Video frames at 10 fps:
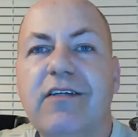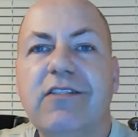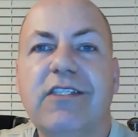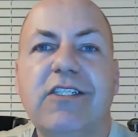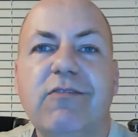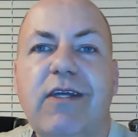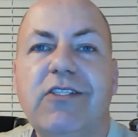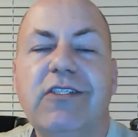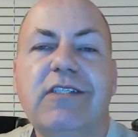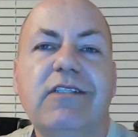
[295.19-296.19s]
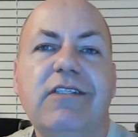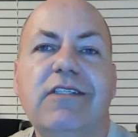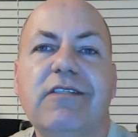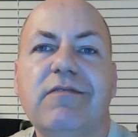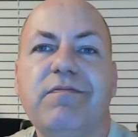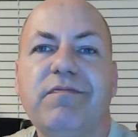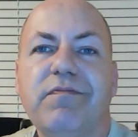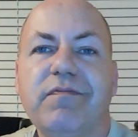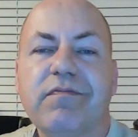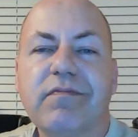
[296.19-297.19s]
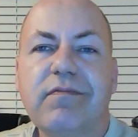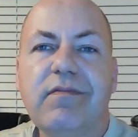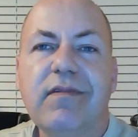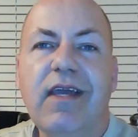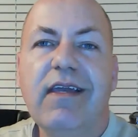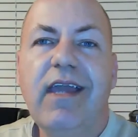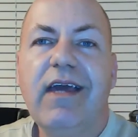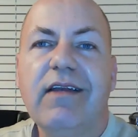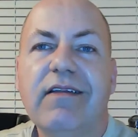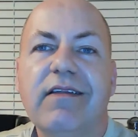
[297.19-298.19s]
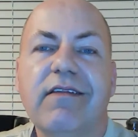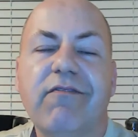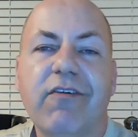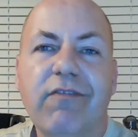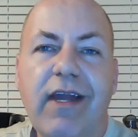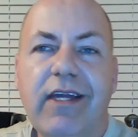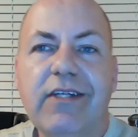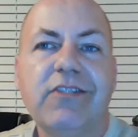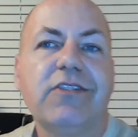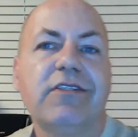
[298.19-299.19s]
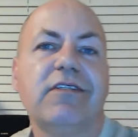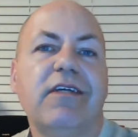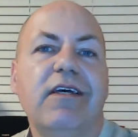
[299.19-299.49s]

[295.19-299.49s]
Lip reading: those situations again for rage.